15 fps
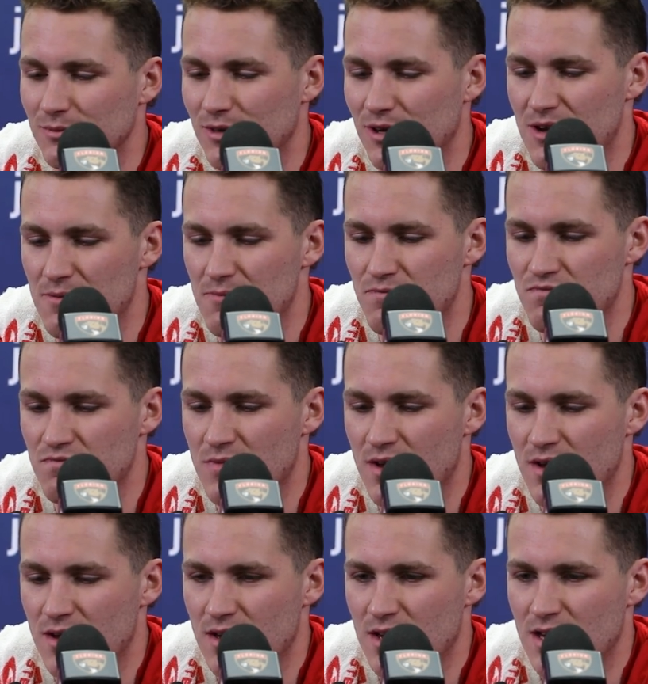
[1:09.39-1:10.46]
I'm
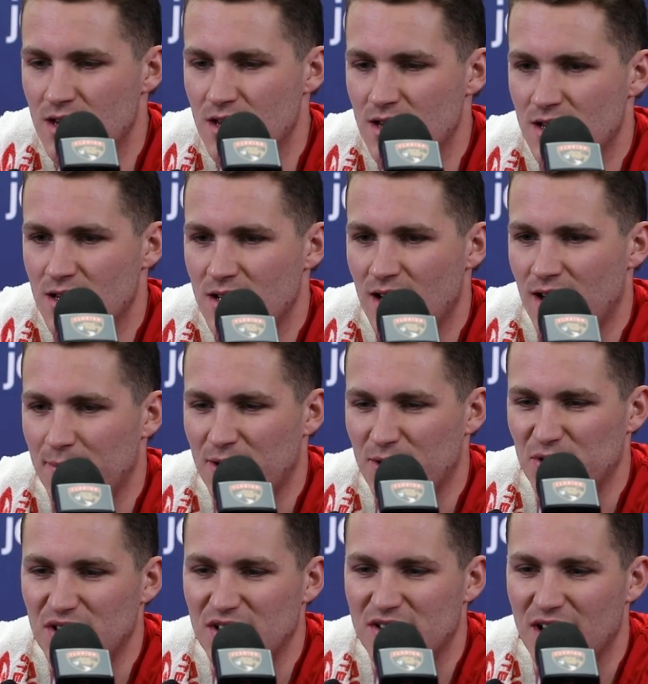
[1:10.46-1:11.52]
not
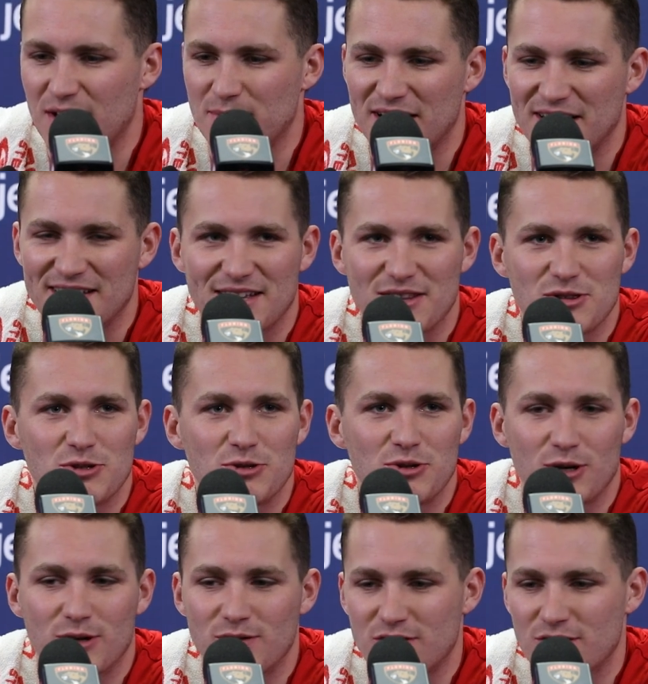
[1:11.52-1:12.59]
really a type that gets too
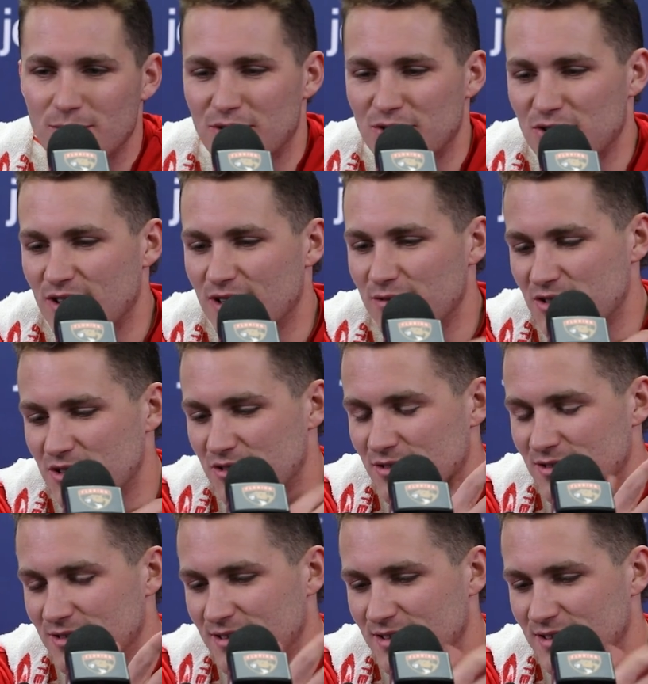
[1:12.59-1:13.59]
nervous about stuff, so